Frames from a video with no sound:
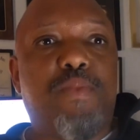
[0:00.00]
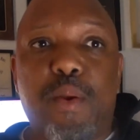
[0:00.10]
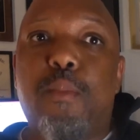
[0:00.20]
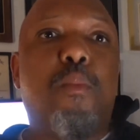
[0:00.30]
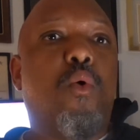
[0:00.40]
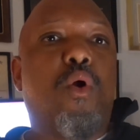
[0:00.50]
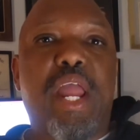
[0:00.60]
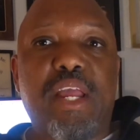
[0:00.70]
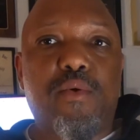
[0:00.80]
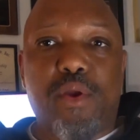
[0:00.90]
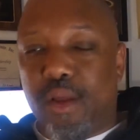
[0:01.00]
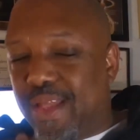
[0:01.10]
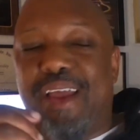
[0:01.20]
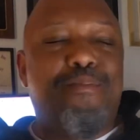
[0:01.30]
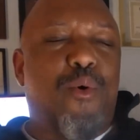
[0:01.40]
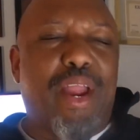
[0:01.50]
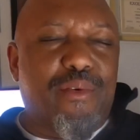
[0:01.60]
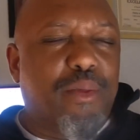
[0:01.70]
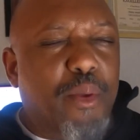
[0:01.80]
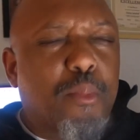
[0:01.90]
They were more angry, not more
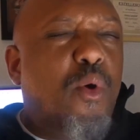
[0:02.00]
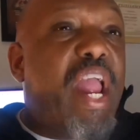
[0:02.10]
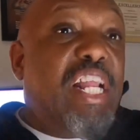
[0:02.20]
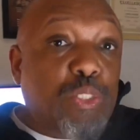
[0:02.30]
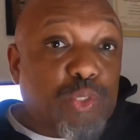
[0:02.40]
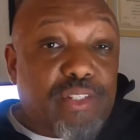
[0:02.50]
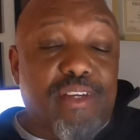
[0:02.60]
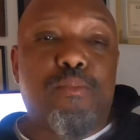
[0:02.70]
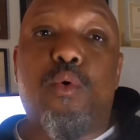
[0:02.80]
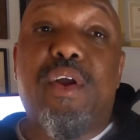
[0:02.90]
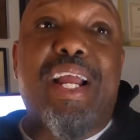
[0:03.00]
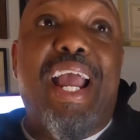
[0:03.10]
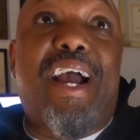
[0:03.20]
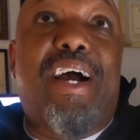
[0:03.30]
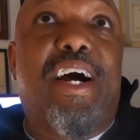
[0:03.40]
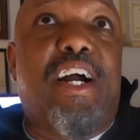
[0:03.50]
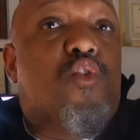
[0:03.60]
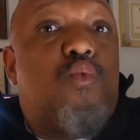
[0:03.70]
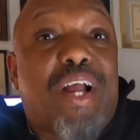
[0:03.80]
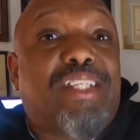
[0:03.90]
angry, they were more interested, more uh,
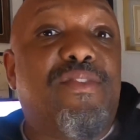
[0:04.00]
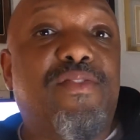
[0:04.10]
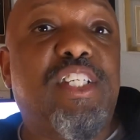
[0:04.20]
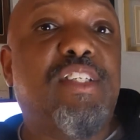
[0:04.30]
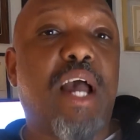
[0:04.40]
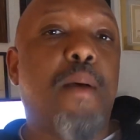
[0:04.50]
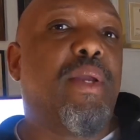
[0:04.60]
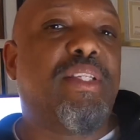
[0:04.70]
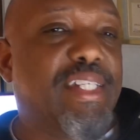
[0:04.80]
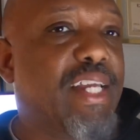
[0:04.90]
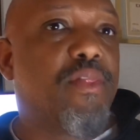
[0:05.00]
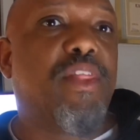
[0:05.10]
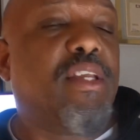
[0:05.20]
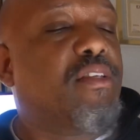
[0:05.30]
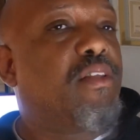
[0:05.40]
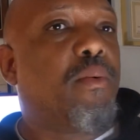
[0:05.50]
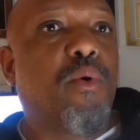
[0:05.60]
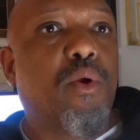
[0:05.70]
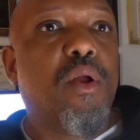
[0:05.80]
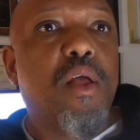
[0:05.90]
aggressively shopping to get things that
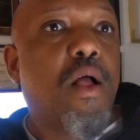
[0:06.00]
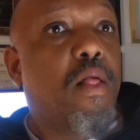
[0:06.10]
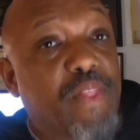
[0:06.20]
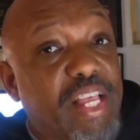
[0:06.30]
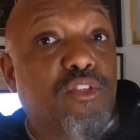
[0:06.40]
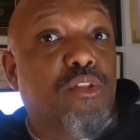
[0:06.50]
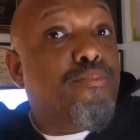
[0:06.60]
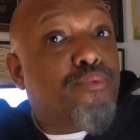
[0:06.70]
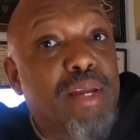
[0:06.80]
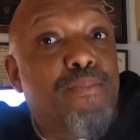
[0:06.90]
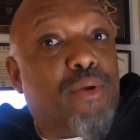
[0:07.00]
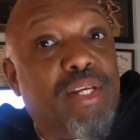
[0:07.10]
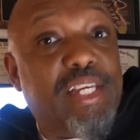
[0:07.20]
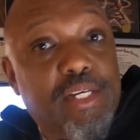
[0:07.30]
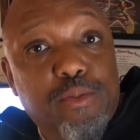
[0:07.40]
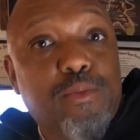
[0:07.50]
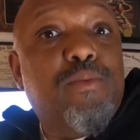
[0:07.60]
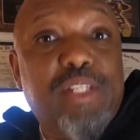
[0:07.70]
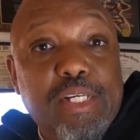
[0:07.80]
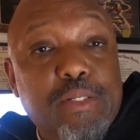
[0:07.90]
were, these are the pre-pre deal
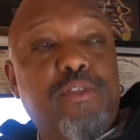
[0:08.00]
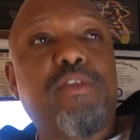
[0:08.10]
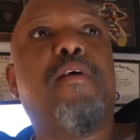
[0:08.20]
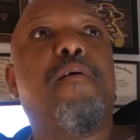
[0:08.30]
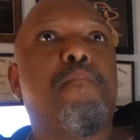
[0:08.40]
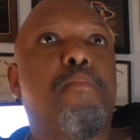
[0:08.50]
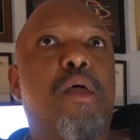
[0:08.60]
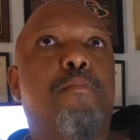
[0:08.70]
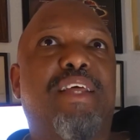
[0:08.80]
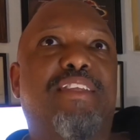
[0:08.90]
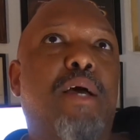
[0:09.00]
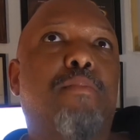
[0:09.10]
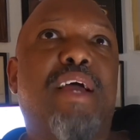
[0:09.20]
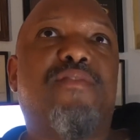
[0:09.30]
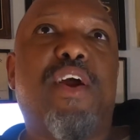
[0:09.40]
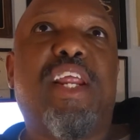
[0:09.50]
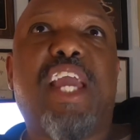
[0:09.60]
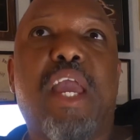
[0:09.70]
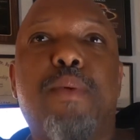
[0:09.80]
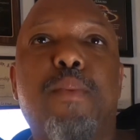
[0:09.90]
deals. By the time Black
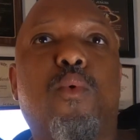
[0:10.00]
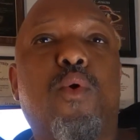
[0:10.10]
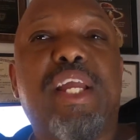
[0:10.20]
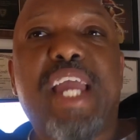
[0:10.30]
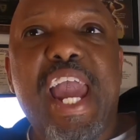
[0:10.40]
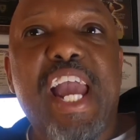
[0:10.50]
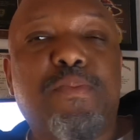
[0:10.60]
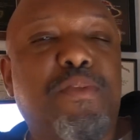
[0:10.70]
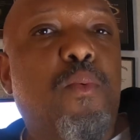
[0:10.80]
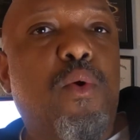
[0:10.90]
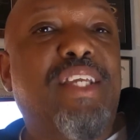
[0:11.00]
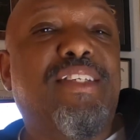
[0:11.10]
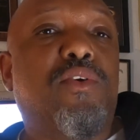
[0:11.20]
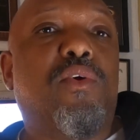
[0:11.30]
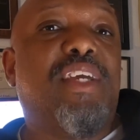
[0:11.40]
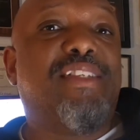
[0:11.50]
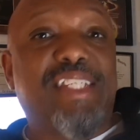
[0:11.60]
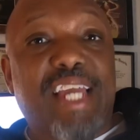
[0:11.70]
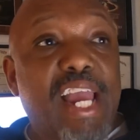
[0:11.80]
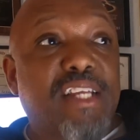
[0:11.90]
Friday came, people were engaged, but they weren't necessarily
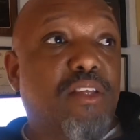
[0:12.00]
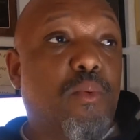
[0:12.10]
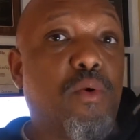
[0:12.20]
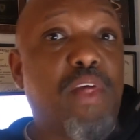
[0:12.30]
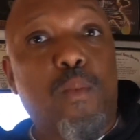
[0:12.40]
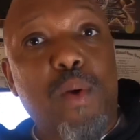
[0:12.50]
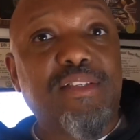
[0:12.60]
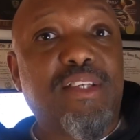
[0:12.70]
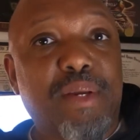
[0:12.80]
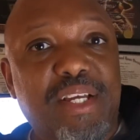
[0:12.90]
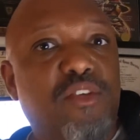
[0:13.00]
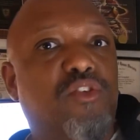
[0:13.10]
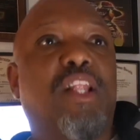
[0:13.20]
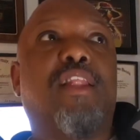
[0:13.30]
as engaged as they were that Wednesday because there's a